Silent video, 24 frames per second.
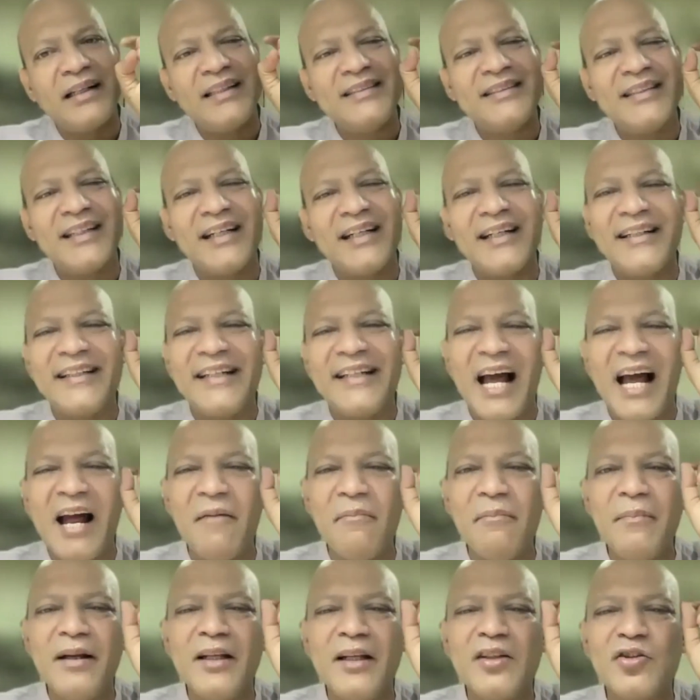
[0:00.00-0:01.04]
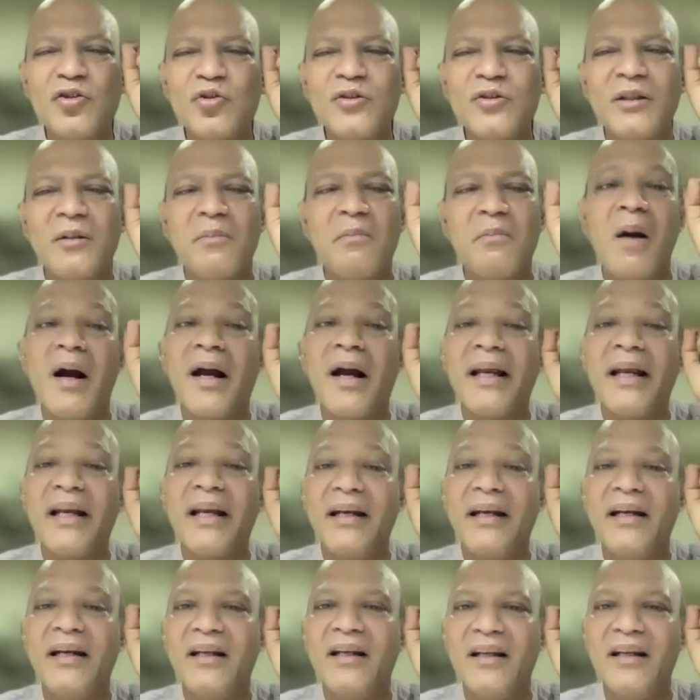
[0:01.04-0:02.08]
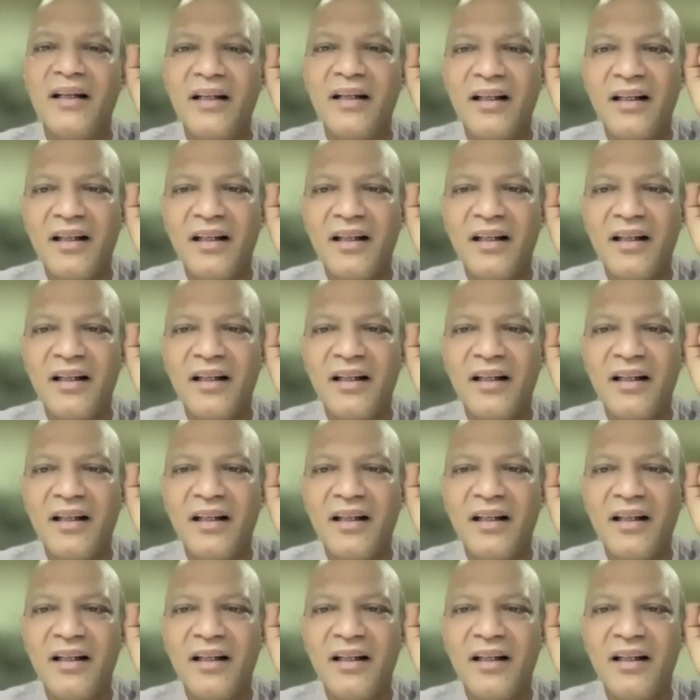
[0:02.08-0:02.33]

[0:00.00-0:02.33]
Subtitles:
is a damage to the mind